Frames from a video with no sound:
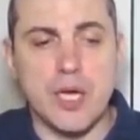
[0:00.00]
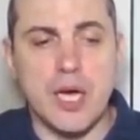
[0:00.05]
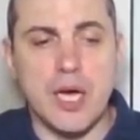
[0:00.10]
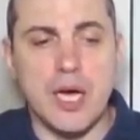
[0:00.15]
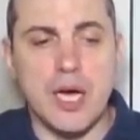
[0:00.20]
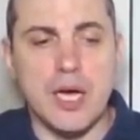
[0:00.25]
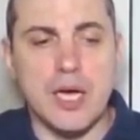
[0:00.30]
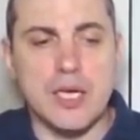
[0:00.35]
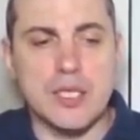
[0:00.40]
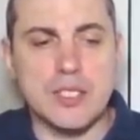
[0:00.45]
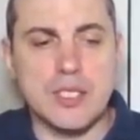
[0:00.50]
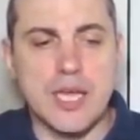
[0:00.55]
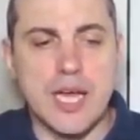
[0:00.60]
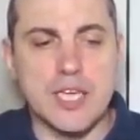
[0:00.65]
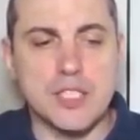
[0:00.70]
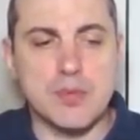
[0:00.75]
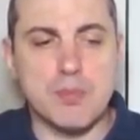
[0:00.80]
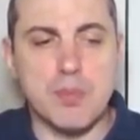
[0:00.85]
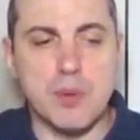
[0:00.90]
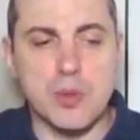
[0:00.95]
uh,
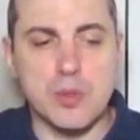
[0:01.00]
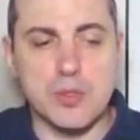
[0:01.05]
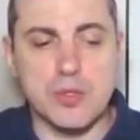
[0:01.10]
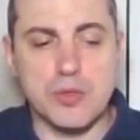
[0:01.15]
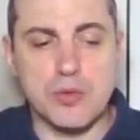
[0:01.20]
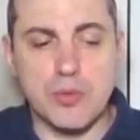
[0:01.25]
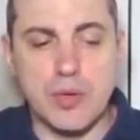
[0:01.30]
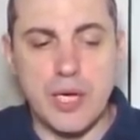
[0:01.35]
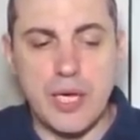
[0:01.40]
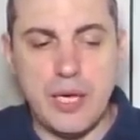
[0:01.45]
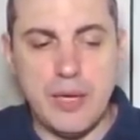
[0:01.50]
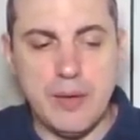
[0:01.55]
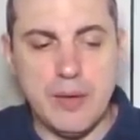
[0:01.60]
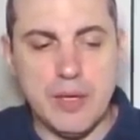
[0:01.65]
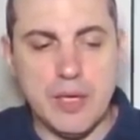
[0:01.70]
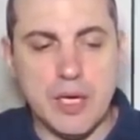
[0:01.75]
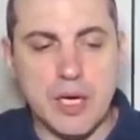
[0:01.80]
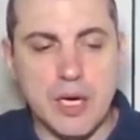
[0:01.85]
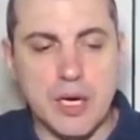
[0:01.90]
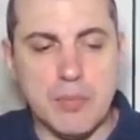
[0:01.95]
slash bolt 3.
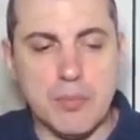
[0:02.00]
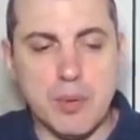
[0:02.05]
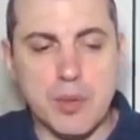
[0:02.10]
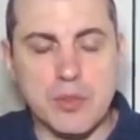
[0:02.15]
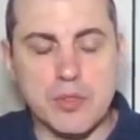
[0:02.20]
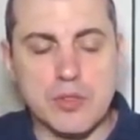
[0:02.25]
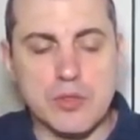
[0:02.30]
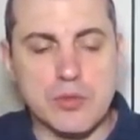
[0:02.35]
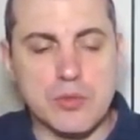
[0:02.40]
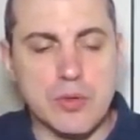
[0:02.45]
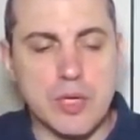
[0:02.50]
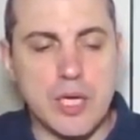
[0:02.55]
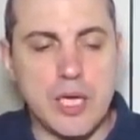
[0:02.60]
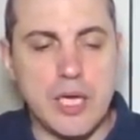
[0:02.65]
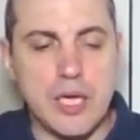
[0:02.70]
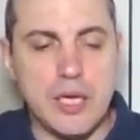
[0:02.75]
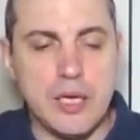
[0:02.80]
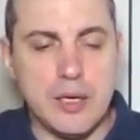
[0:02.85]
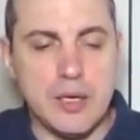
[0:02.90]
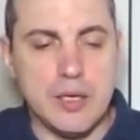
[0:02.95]
Uh, bolt
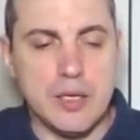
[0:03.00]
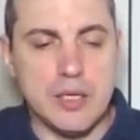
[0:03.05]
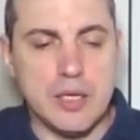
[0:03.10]
3